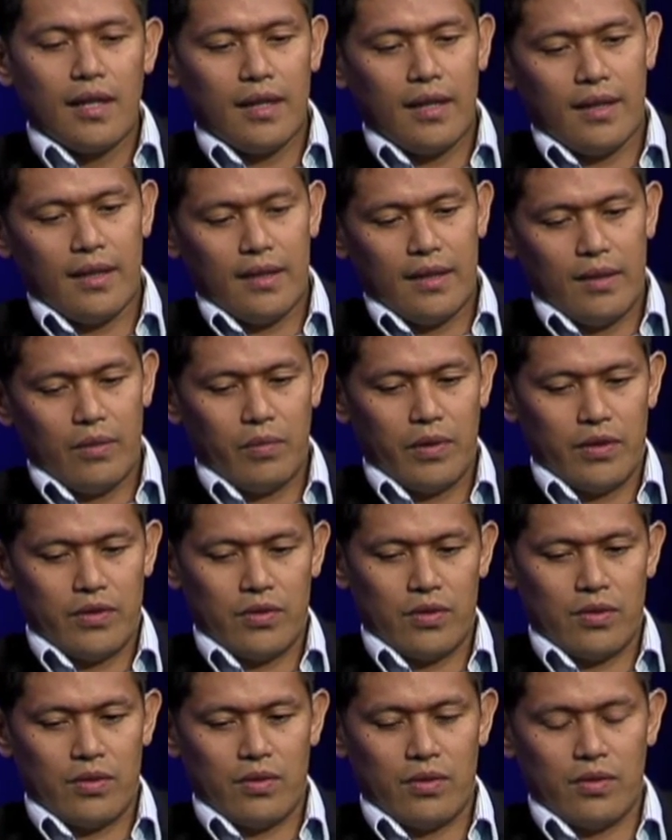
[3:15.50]
I went
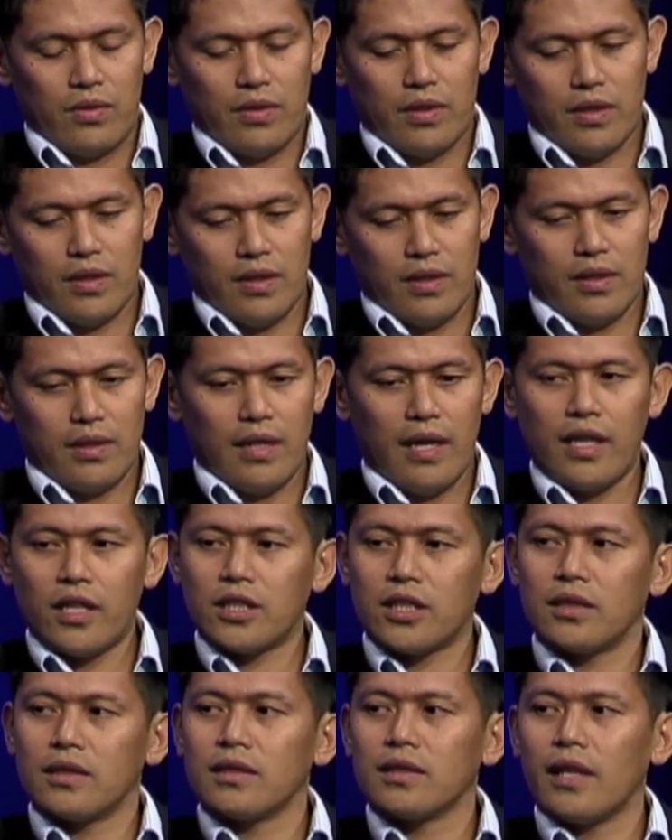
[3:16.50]
to the
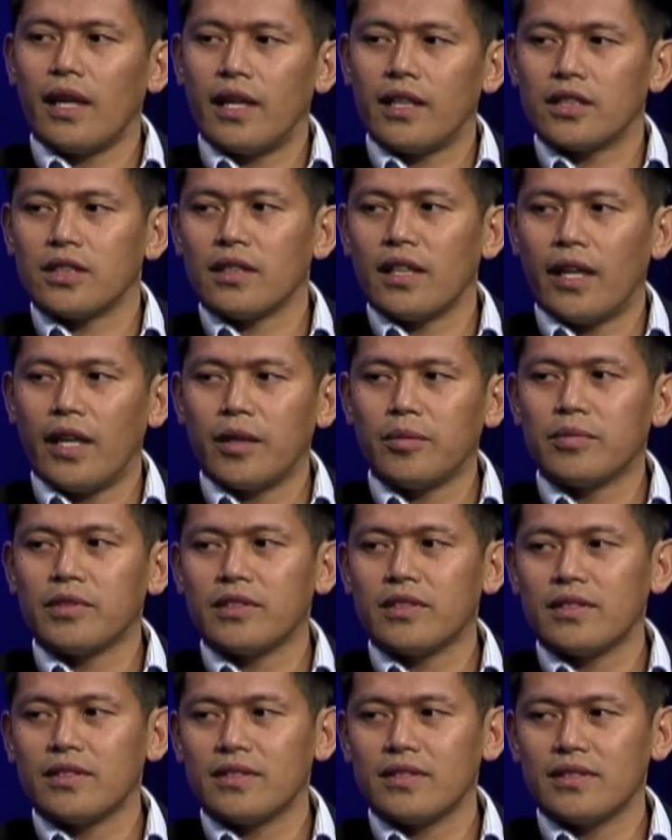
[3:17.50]
Asian
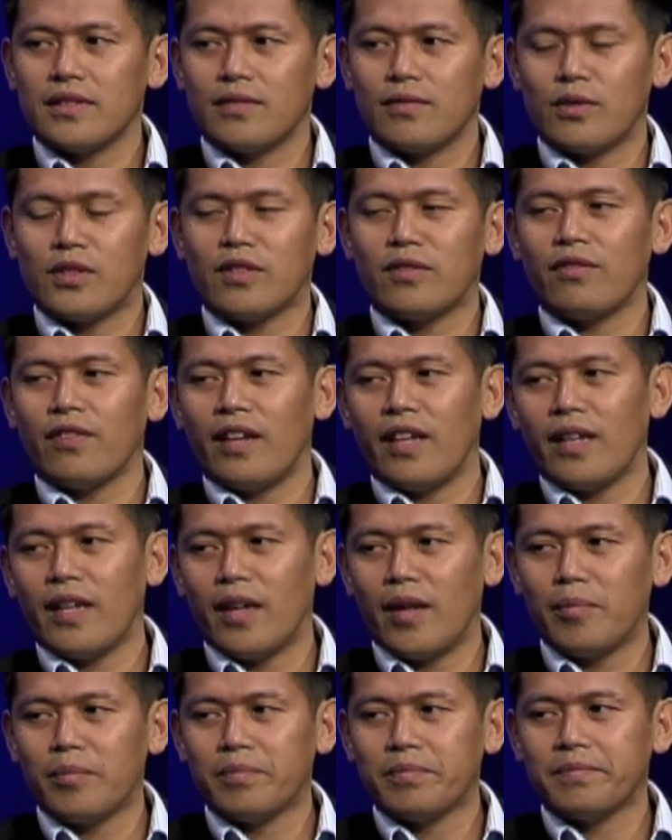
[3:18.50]
Games. It was in
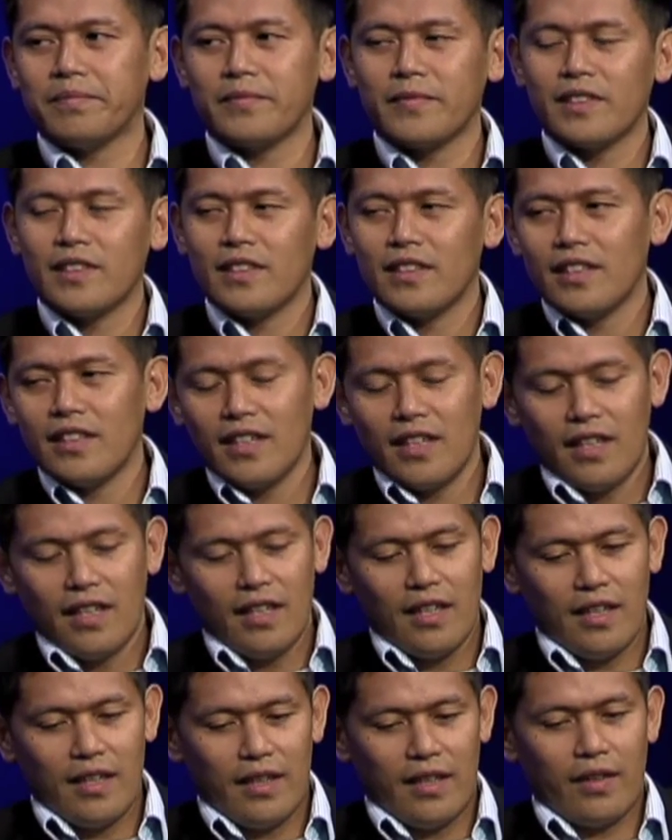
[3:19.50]
Vietnam.
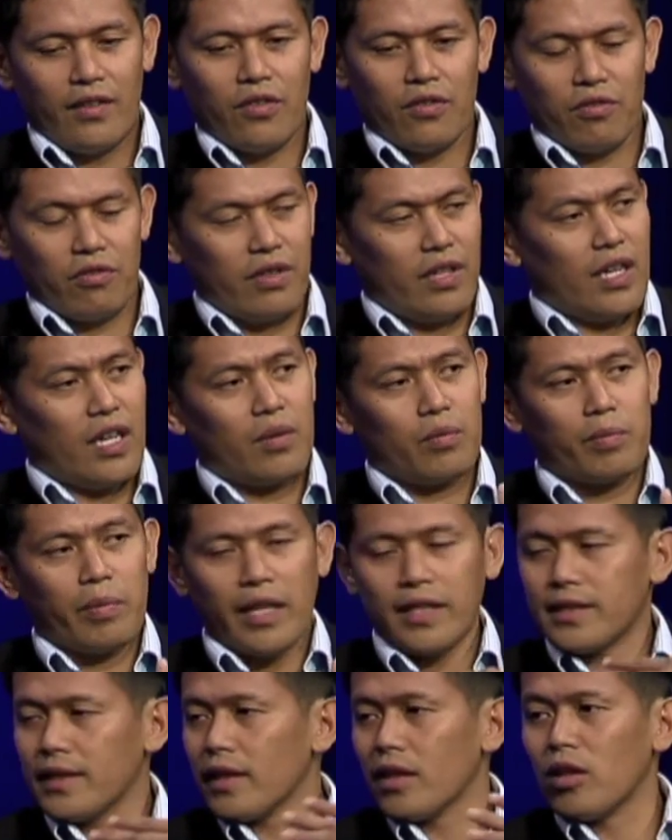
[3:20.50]
And then through there, we
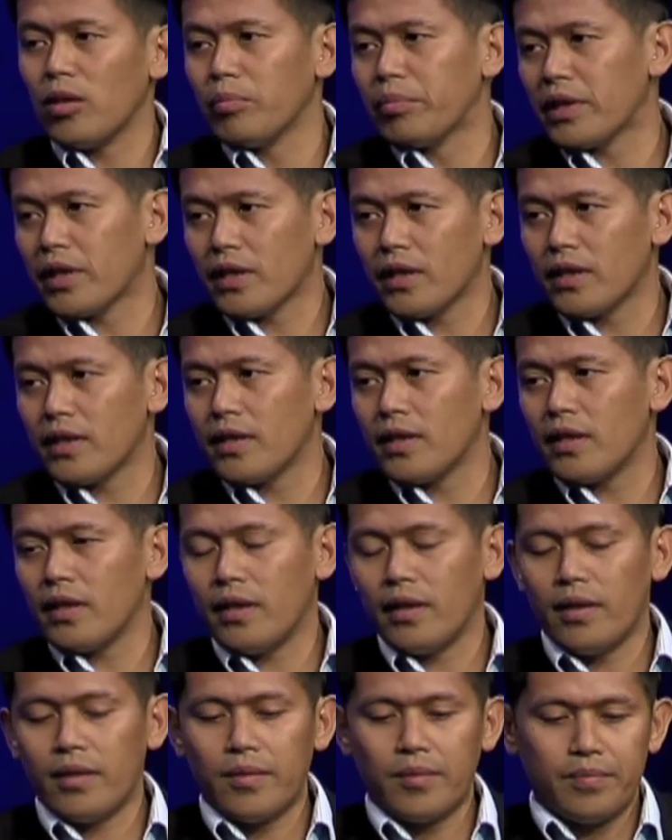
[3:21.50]
basically competed
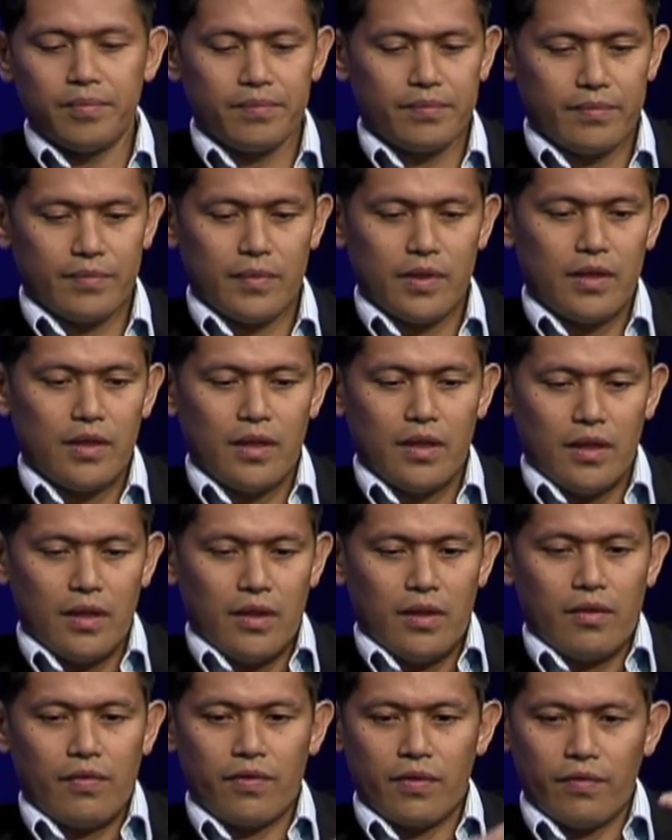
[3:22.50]
from
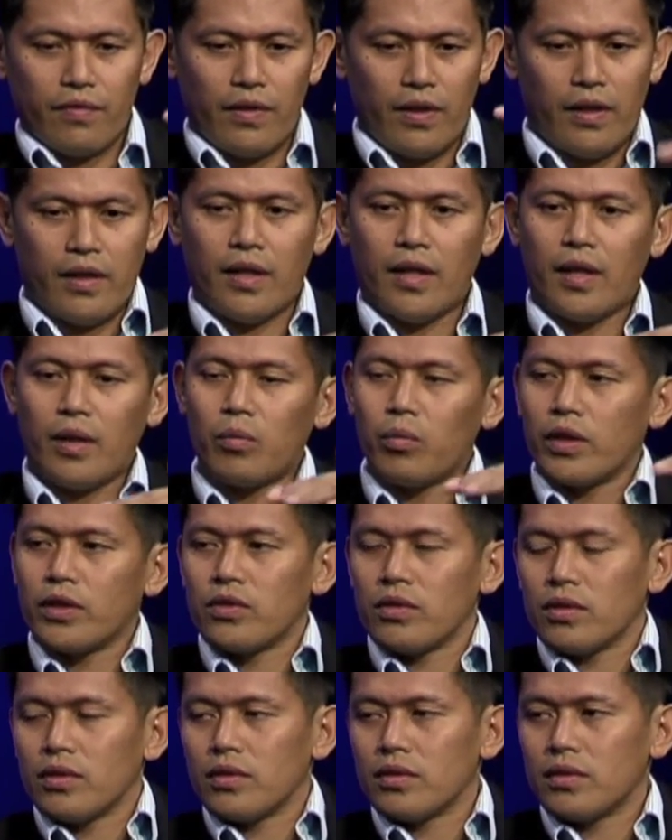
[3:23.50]
Vietnam, went
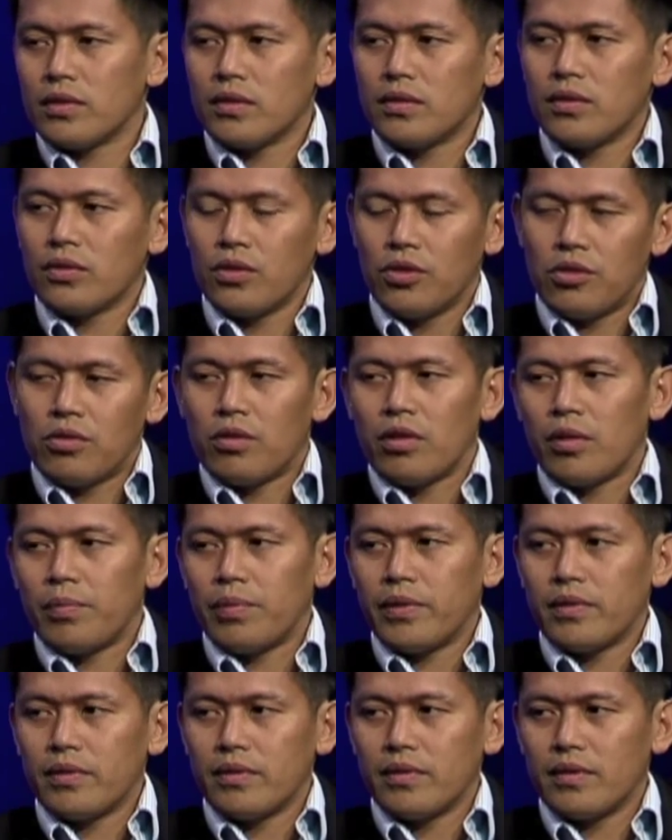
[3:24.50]
to
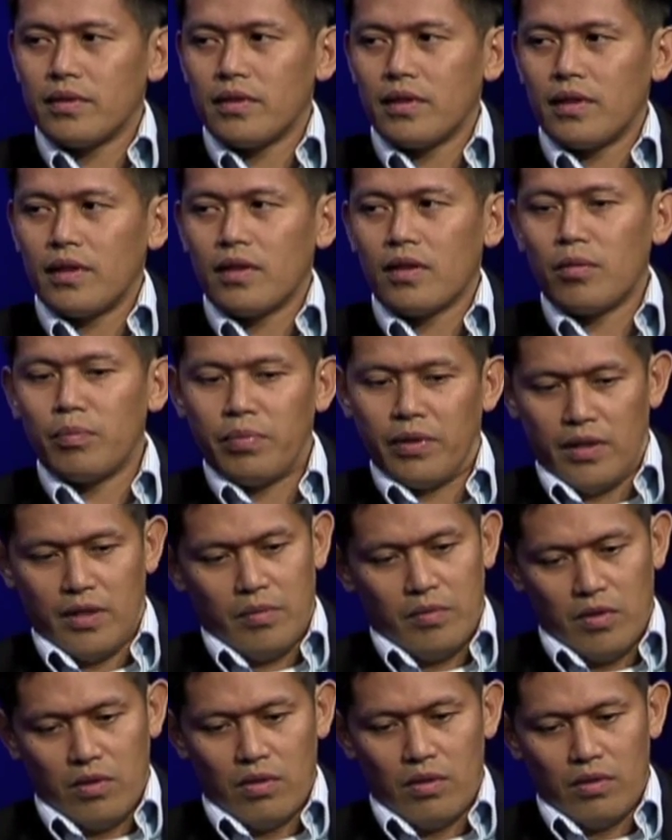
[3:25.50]
Europe and
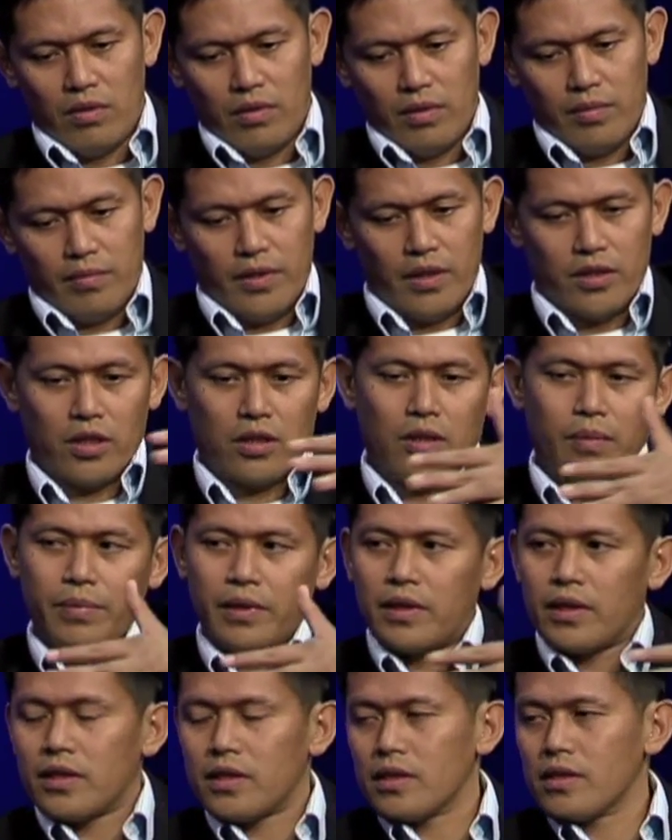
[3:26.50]
competed all the major
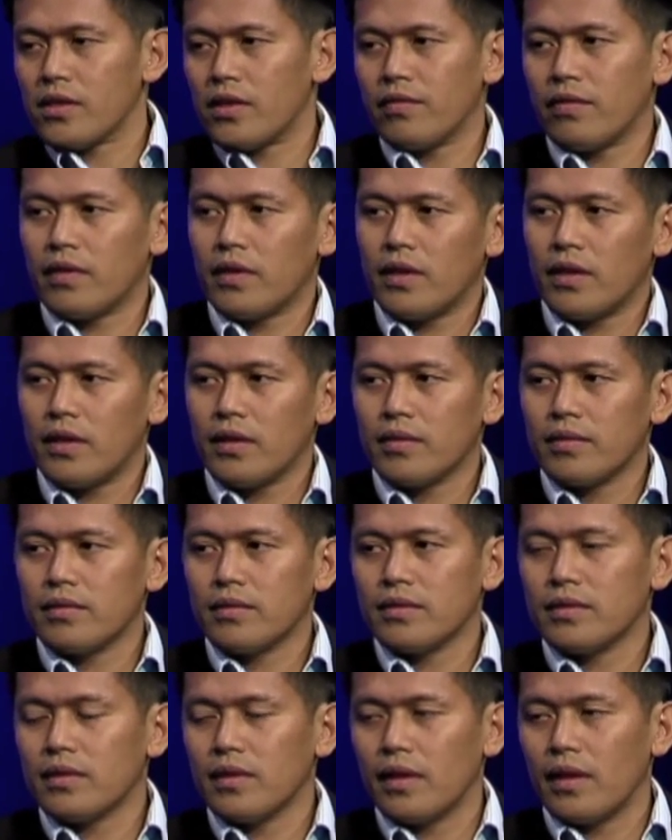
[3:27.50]
competitions over there.
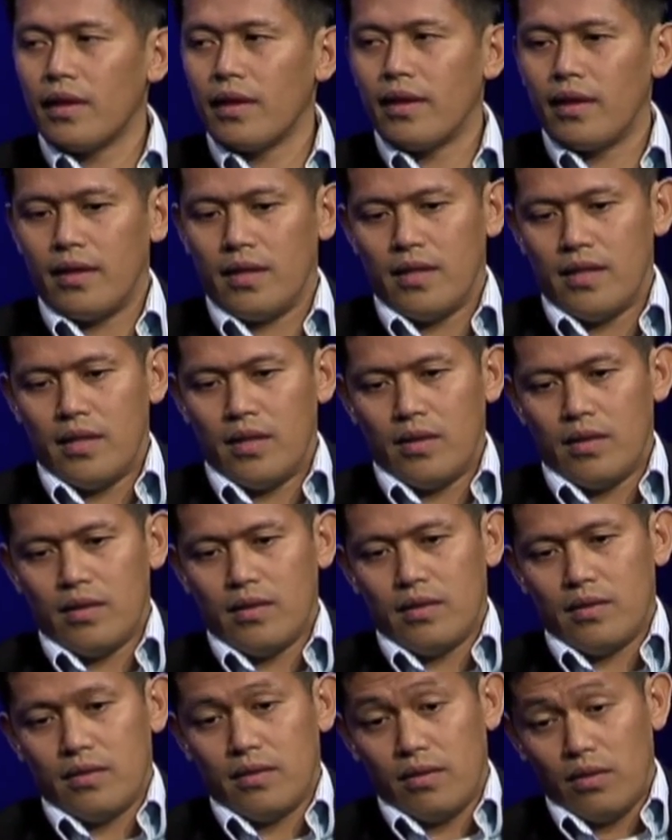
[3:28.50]
And then
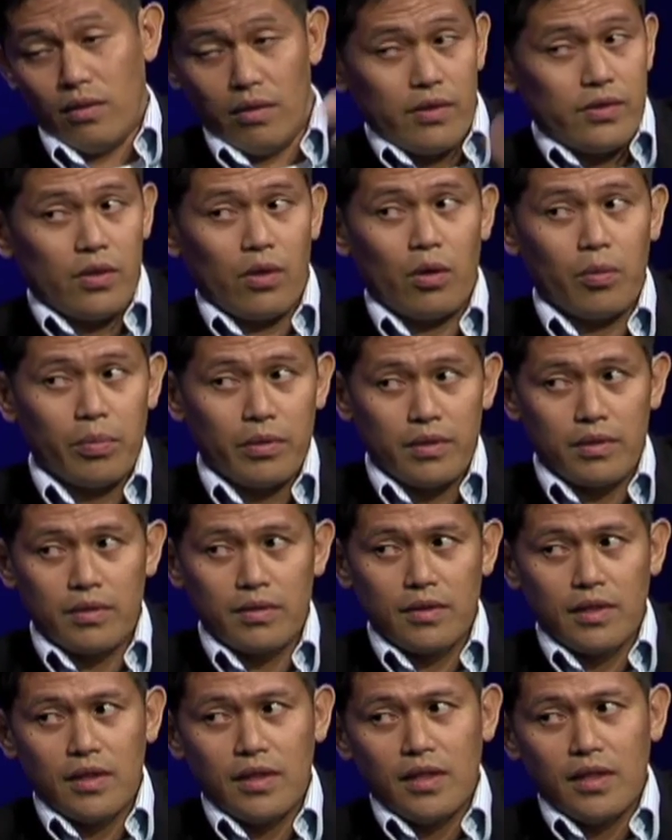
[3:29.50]
the US Open.